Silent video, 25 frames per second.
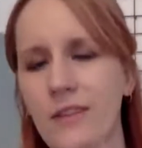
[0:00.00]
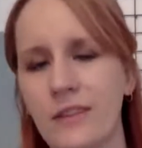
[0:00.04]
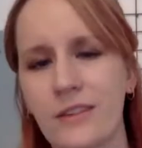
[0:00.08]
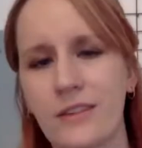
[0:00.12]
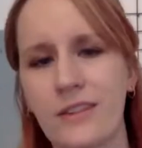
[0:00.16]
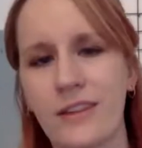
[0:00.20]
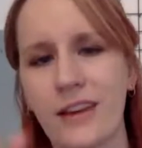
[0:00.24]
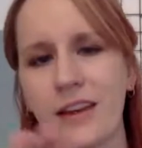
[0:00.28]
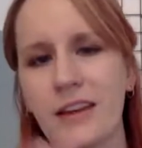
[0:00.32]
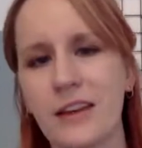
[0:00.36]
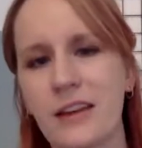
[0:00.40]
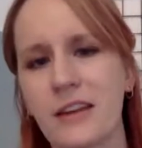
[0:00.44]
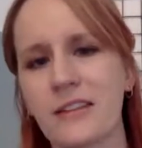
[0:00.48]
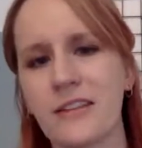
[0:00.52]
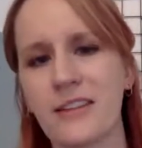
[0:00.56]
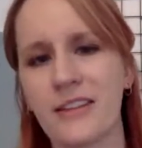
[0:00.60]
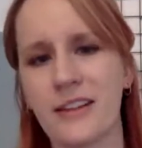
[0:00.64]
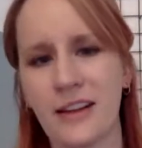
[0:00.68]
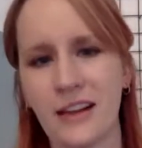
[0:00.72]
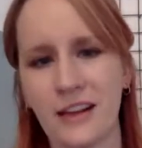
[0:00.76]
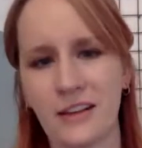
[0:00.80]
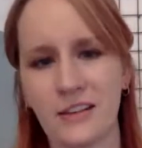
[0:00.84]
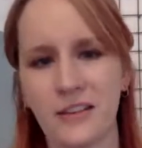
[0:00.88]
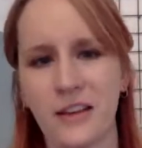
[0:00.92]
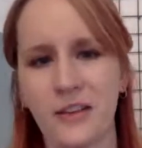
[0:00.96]
taking it to the
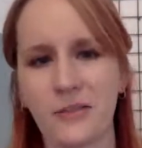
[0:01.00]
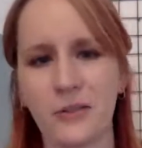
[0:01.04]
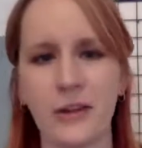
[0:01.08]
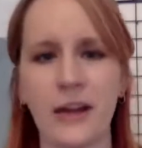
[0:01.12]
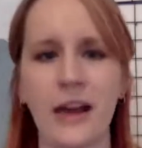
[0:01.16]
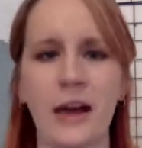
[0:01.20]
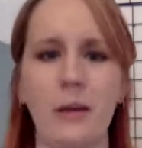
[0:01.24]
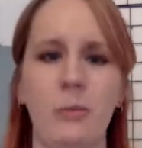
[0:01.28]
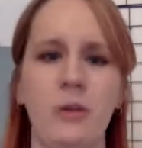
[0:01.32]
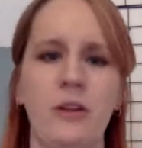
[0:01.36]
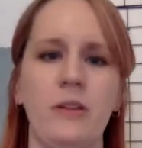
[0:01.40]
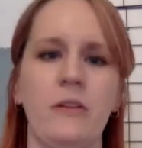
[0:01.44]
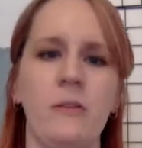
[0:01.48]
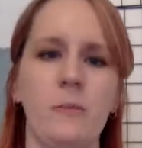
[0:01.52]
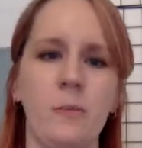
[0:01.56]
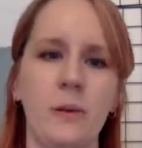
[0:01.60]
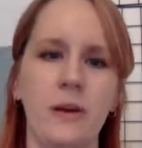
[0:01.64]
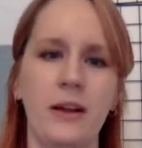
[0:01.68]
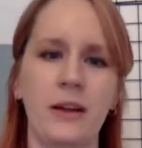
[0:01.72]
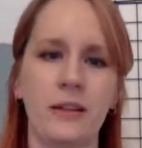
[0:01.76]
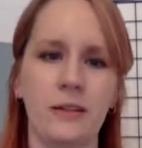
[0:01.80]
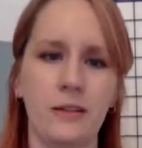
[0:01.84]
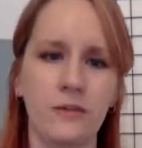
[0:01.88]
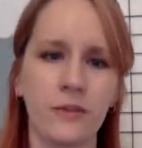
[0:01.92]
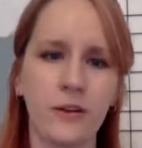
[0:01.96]
next level happens. But
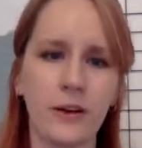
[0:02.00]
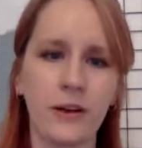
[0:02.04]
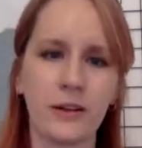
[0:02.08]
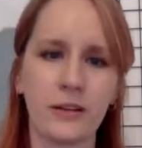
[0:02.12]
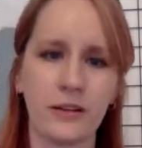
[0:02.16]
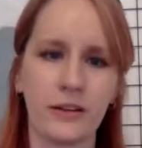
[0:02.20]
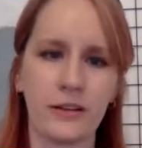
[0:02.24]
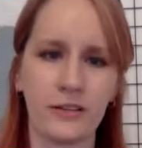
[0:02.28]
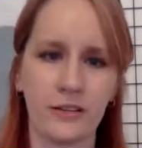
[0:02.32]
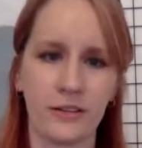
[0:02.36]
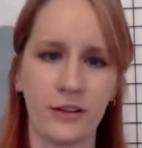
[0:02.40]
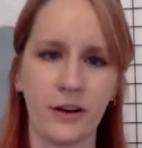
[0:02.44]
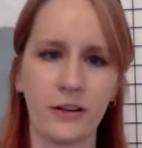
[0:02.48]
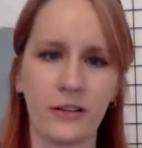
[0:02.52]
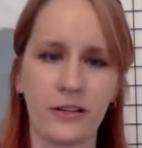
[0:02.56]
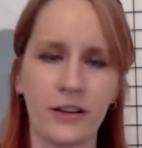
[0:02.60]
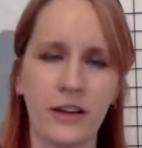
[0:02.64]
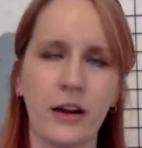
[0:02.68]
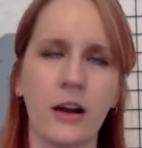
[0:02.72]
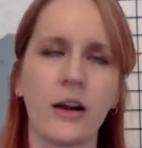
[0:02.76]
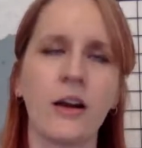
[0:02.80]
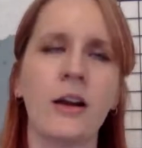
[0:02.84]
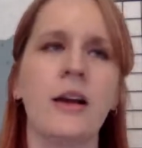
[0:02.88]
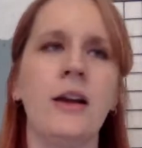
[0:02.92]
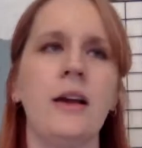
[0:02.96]
at the very least, start
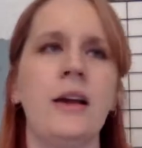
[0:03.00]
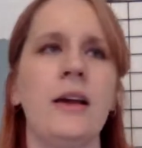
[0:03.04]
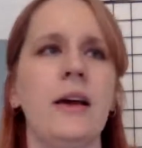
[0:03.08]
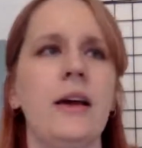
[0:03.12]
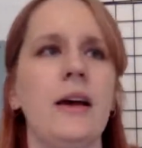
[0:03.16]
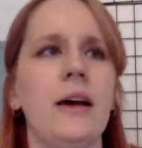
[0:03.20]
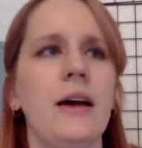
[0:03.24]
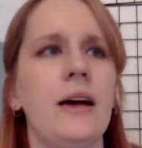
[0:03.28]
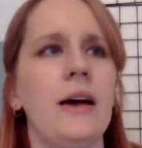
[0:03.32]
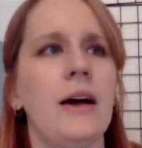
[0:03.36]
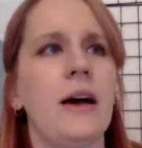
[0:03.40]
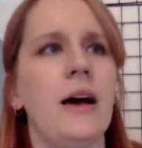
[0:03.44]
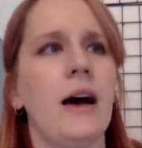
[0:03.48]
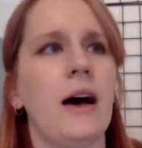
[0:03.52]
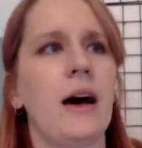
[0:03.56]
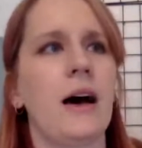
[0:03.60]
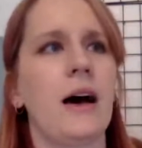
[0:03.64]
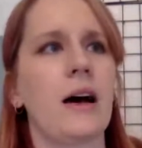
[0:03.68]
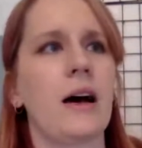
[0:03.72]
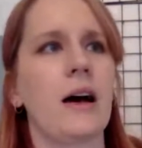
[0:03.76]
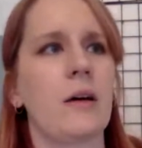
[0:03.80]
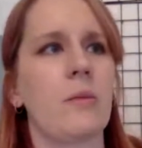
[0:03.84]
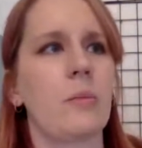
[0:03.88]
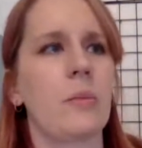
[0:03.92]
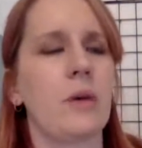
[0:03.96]
there.
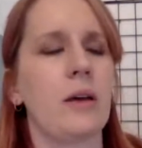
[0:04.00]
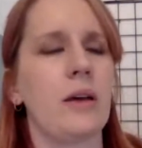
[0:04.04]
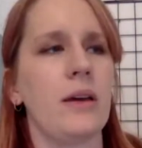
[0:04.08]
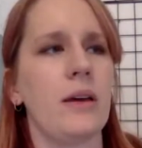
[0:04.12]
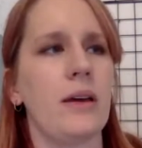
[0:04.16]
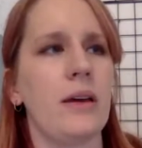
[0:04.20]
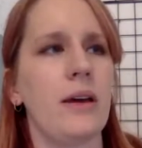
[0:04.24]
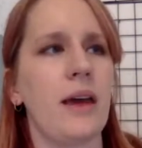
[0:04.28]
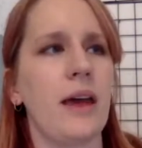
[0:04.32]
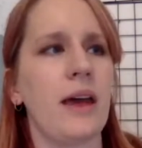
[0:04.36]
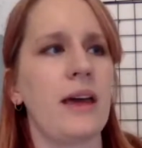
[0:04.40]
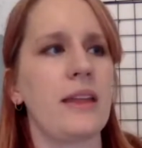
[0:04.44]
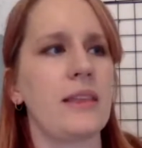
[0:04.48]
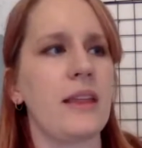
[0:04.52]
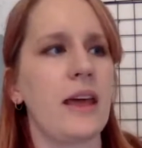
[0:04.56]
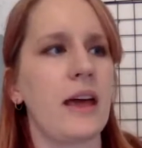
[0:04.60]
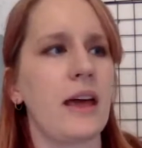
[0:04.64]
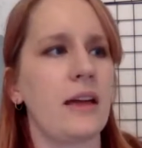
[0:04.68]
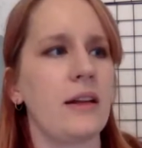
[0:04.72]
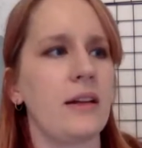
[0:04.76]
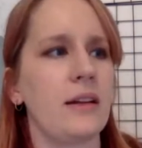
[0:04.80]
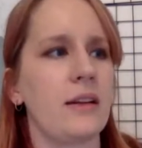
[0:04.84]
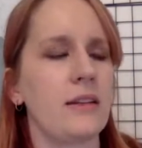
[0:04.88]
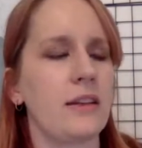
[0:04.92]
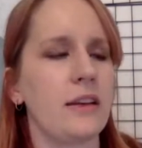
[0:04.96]
And
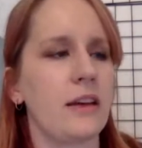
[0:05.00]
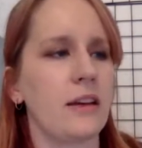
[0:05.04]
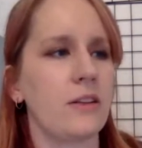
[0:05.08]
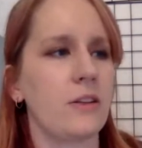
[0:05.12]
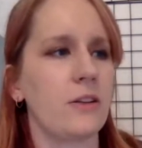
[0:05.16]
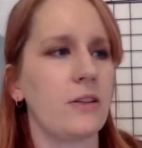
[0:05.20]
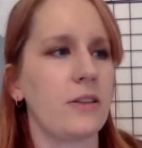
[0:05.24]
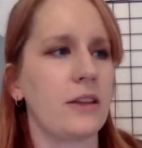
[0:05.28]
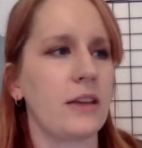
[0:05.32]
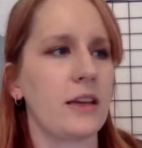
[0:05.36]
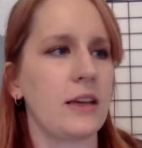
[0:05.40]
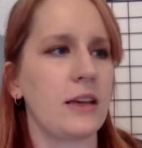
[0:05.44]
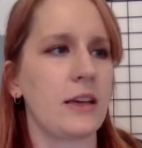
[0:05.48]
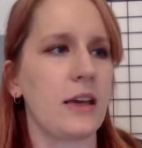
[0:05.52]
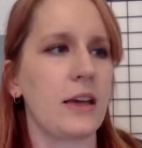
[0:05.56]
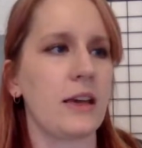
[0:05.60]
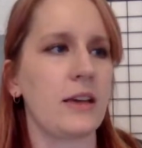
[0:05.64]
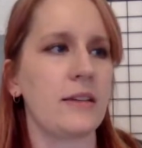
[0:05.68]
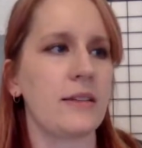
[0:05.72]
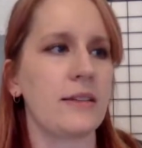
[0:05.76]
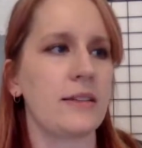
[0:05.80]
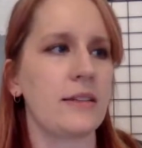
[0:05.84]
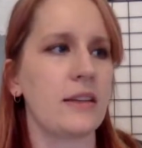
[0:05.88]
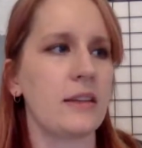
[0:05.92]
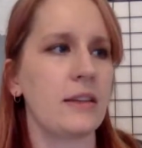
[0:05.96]
then the other thing
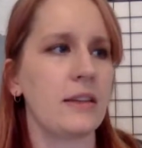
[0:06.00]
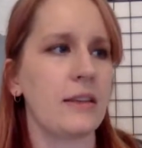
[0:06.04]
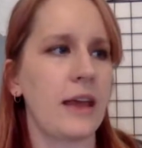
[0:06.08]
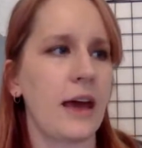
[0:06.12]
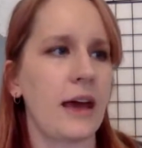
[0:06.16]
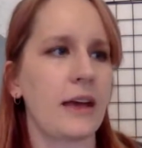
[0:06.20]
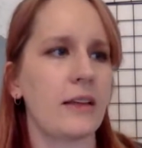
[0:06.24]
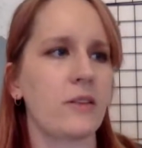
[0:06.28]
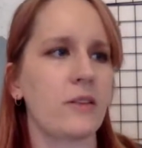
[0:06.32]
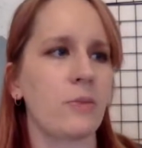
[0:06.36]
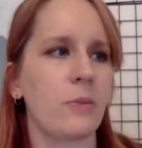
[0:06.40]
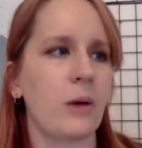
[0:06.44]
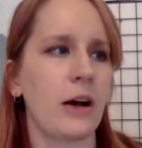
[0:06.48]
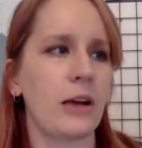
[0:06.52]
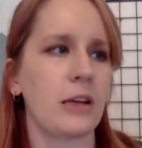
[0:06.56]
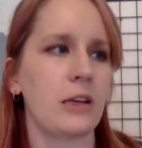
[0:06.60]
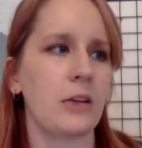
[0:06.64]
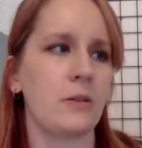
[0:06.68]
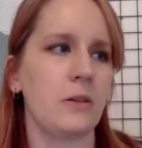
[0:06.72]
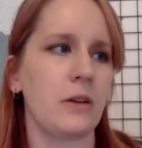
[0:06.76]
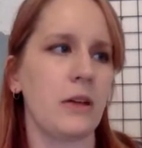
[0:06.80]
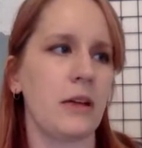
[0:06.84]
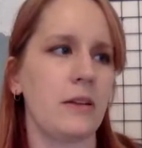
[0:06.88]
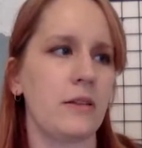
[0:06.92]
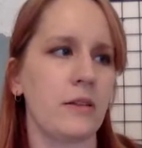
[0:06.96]
is that's why
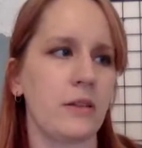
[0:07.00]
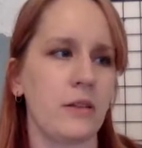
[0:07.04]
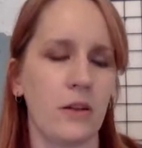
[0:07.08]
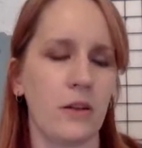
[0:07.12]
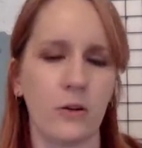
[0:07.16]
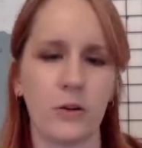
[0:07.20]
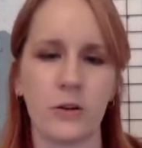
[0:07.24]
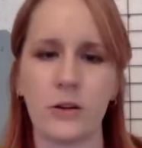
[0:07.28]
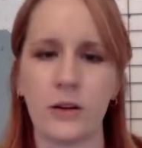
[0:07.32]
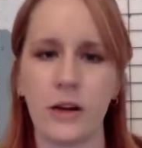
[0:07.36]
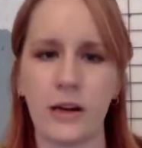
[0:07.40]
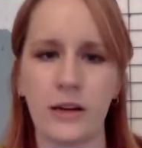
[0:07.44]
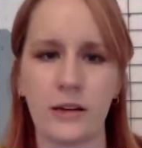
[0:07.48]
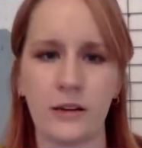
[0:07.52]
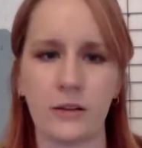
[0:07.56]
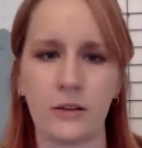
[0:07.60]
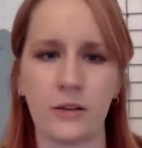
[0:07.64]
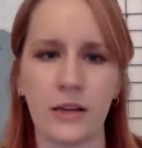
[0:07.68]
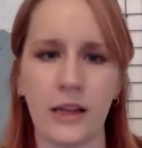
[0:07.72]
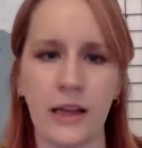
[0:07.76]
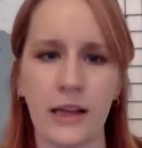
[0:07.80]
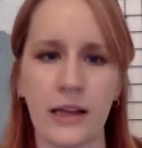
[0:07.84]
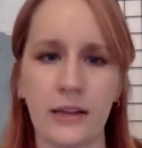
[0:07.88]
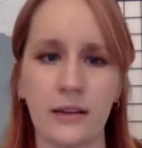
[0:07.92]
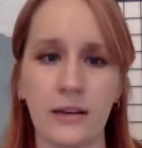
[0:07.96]
you need to know your ideal
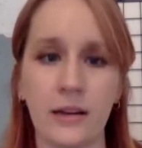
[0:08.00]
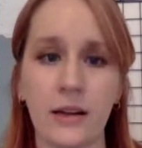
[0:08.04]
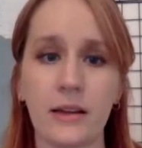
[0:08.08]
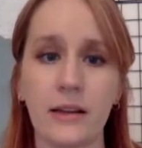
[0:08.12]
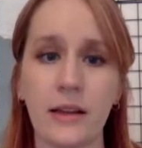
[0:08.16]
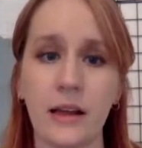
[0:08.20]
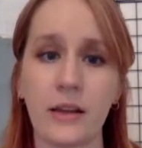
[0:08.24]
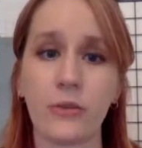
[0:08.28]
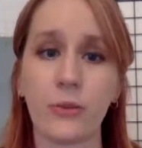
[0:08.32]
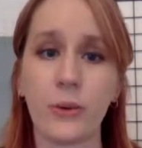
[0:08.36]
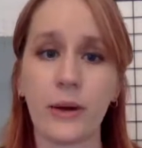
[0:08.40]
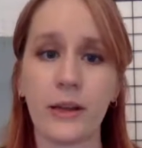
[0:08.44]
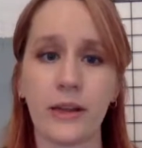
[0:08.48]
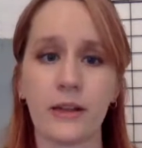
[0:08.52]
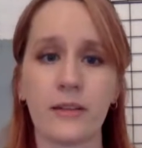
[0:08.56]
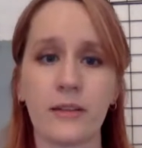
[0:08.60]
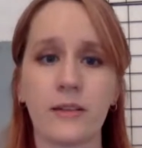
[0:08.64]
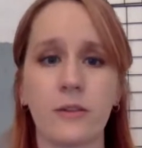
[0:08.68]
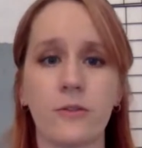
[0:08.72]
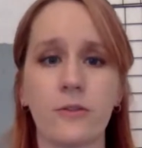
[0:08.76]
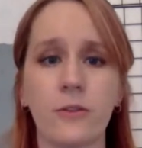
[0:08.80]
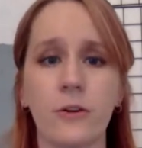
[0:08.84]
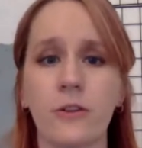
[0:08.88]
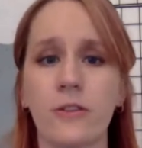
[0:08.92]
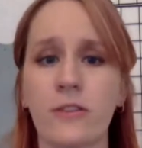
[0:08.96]
client. And that's why that's the
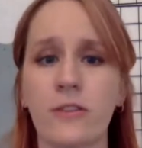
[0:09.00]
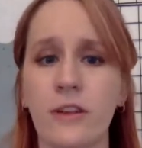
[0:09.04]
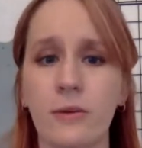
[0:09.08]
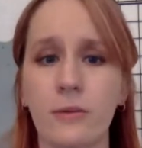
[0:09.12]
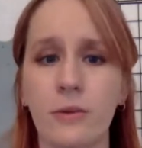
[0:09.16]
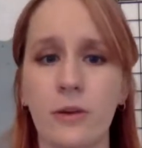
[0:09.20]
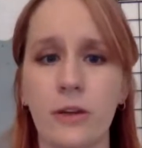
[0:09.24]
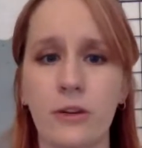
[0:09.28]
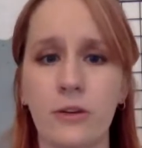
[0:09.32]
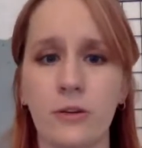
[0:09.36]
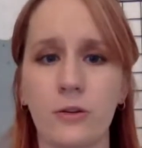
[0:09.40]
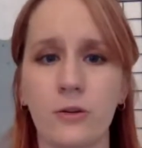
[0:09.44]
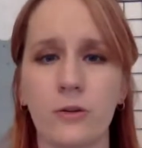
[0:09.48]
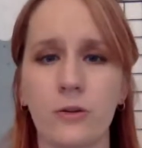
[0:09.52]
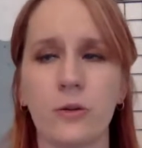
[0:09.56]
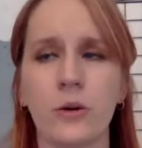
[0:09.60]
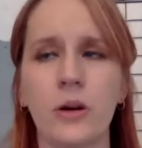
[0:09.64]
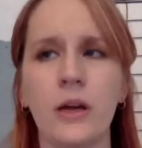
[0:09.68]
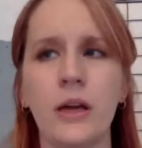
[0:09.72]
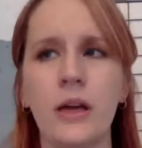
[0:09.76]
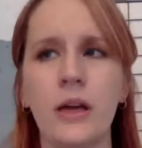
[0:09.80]
first thing we do